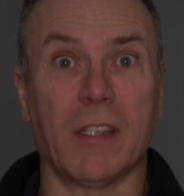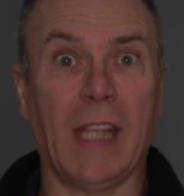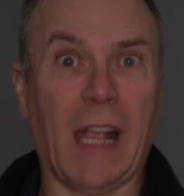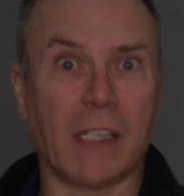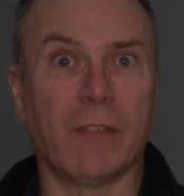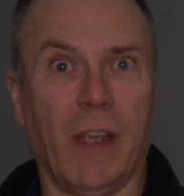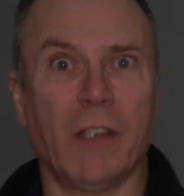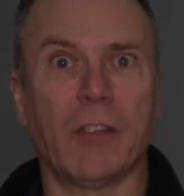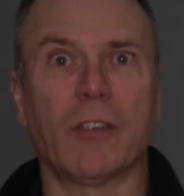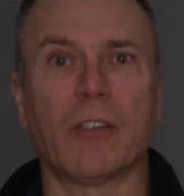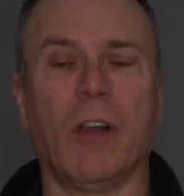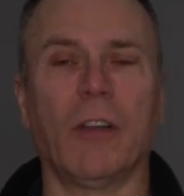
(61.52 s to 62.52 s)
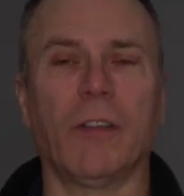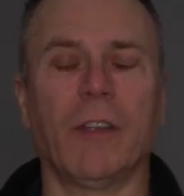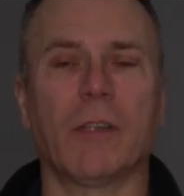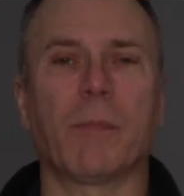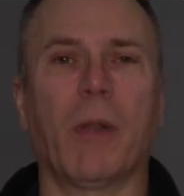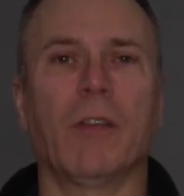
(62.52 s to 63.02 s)
and the activation side of
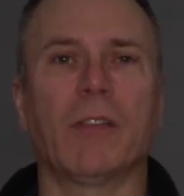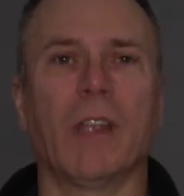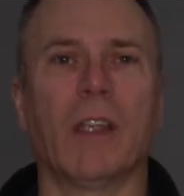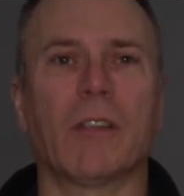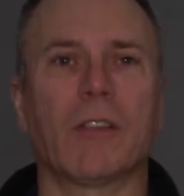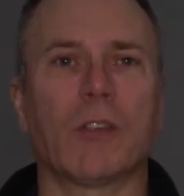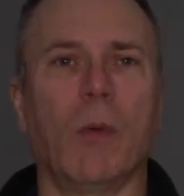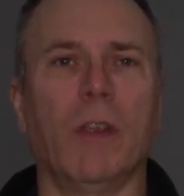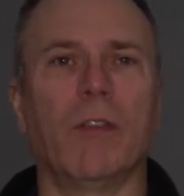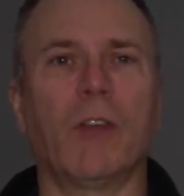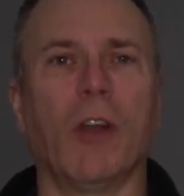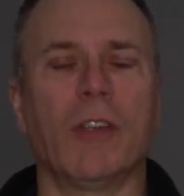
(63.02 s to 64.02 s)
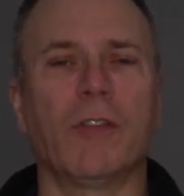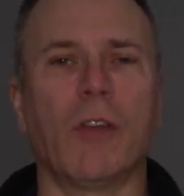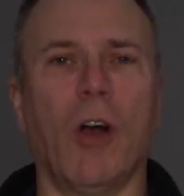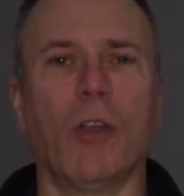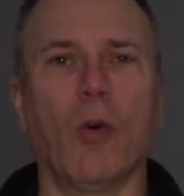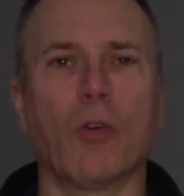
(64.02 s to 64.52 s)
this process. So what you've got is you've
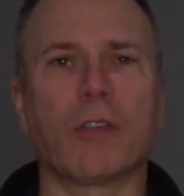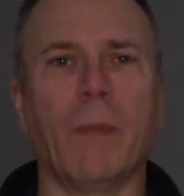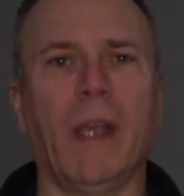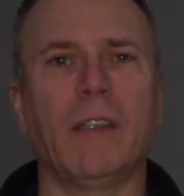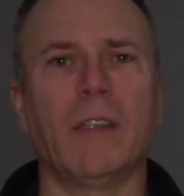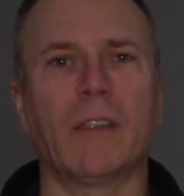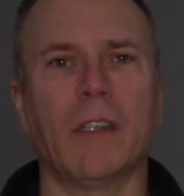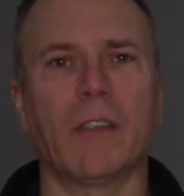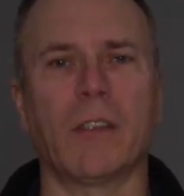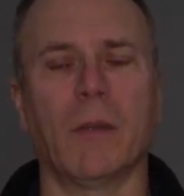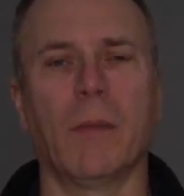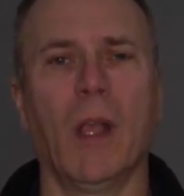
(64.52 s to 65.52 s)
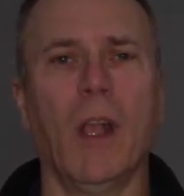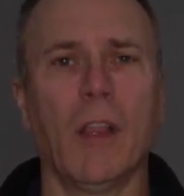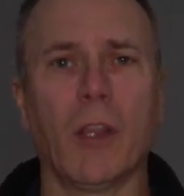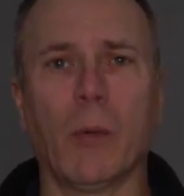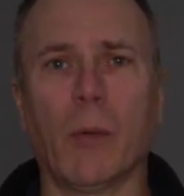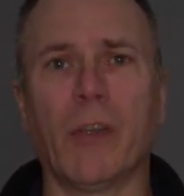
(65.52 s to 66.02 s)
got an automated system
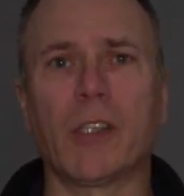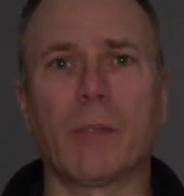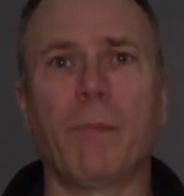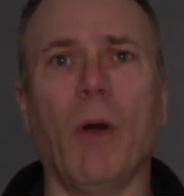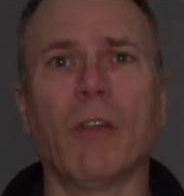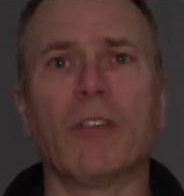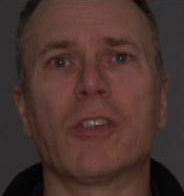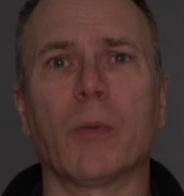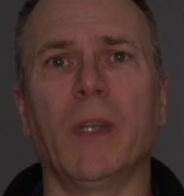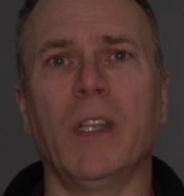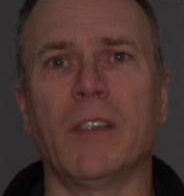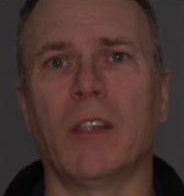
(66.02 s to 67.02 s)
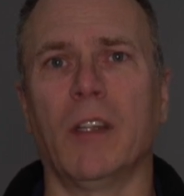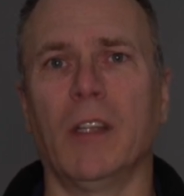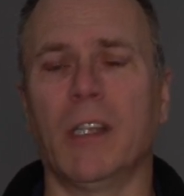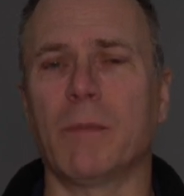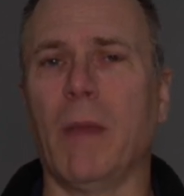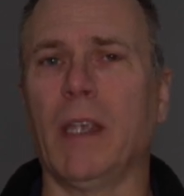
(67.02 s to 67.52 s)
that will respond to an incident.
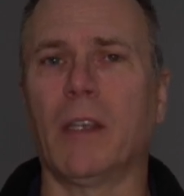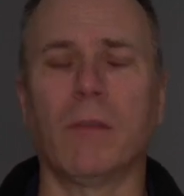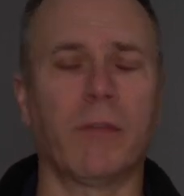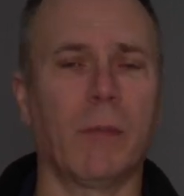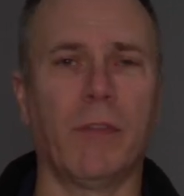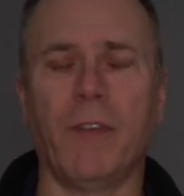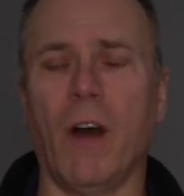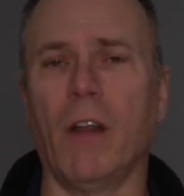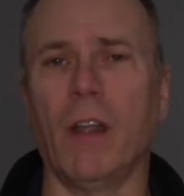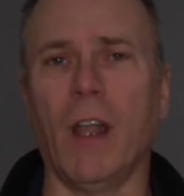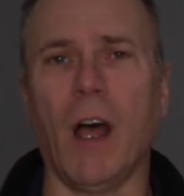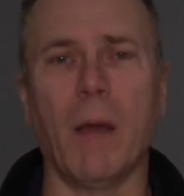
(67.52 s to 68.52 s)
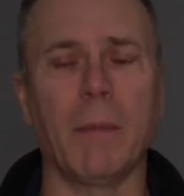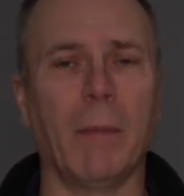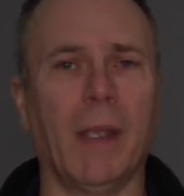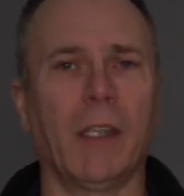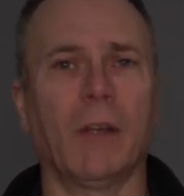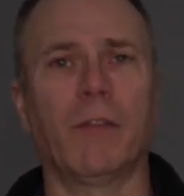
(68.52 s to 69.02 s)
This may come from a fire alarm, it
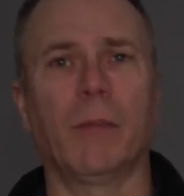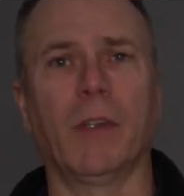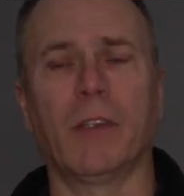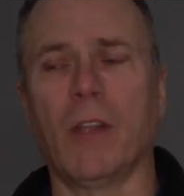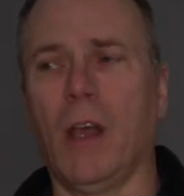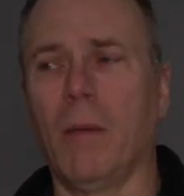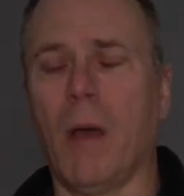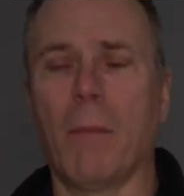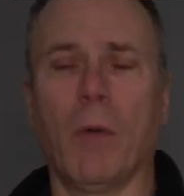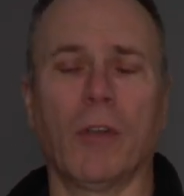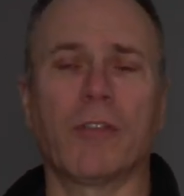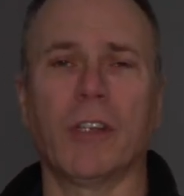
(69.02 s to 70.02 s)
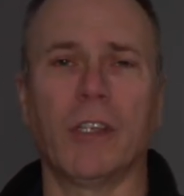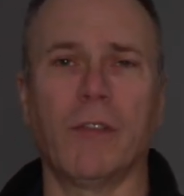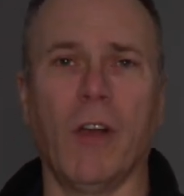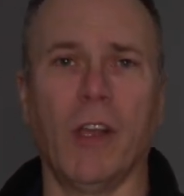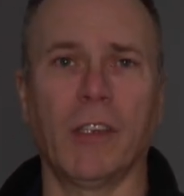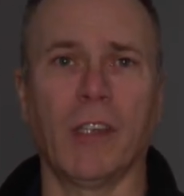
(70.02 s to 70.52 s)
may come from a monitoring
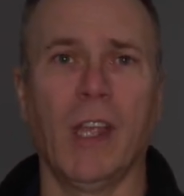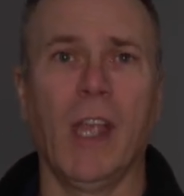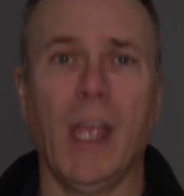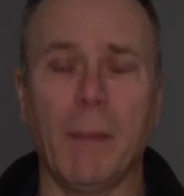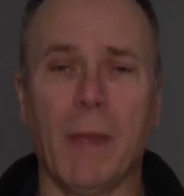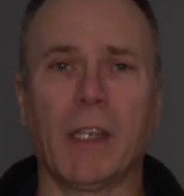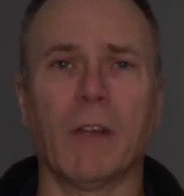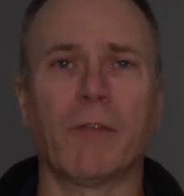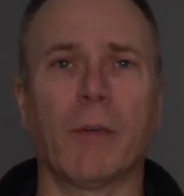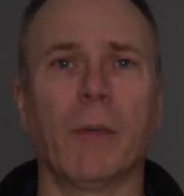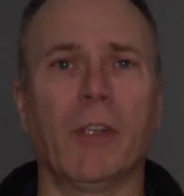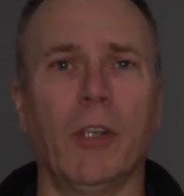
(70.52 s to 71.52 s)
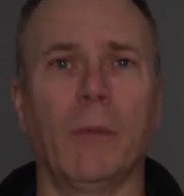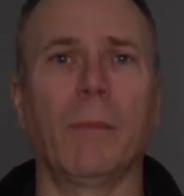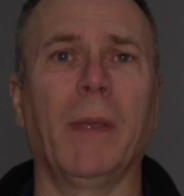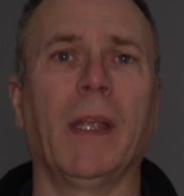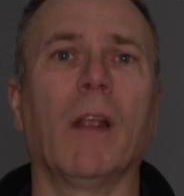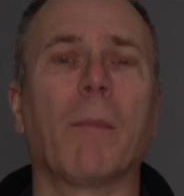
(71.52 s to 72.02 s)
device, it may come from a human
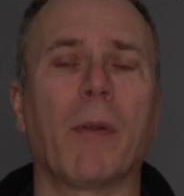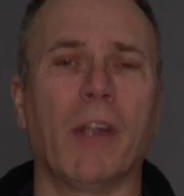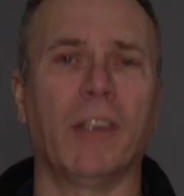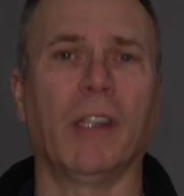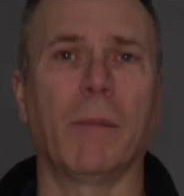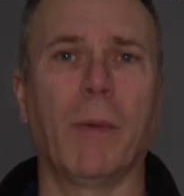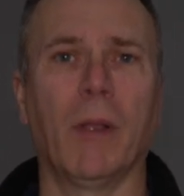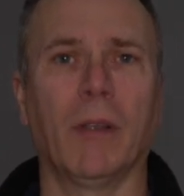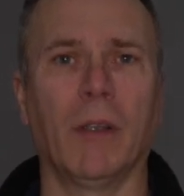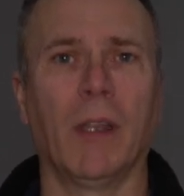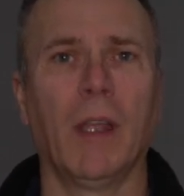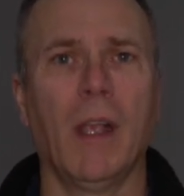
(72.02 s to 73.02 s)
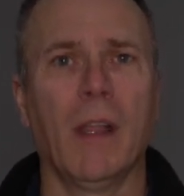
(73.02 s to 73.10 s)
being pressing a button.